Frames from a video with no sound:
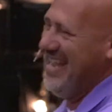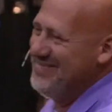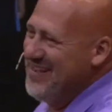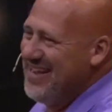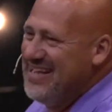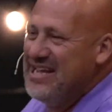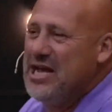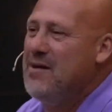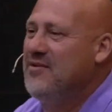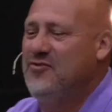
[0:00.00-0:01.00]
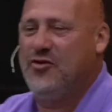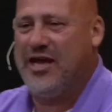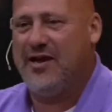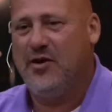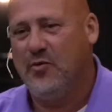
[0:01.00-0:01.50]
Amen. Come if
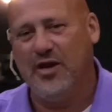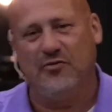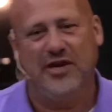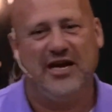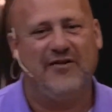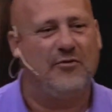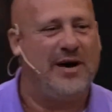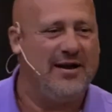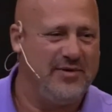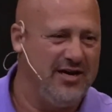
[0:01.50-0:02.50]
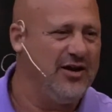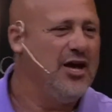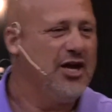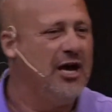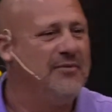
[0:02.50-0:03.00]
you can. We don't need everybody, but
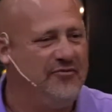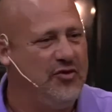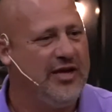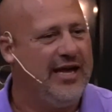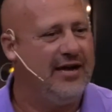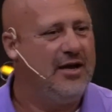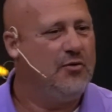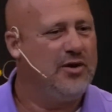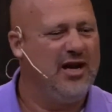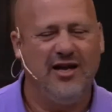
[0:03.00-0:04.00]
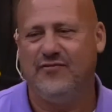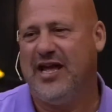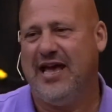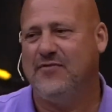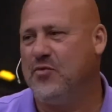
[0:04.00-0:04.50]
look, come if you can. We'd
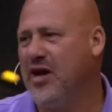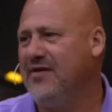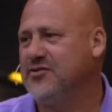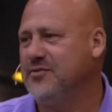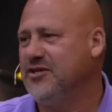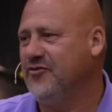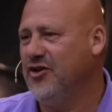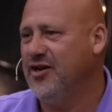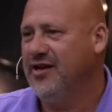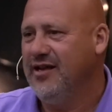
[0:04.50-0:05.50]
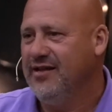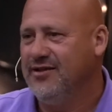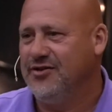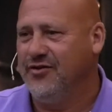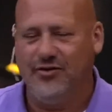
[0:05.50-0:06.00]
love to have you. We'll have so much fun
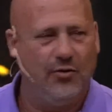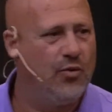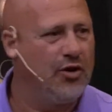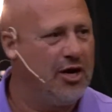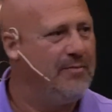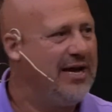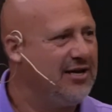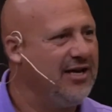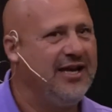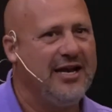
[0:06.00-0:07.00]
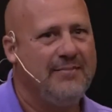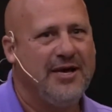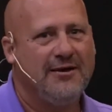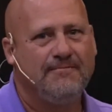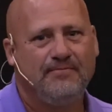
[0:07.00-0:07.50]
that you'll want to come back again.
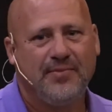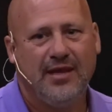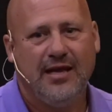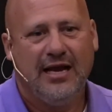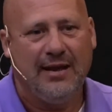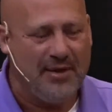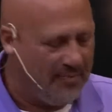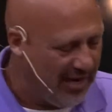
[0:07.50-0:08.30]
Amen. Let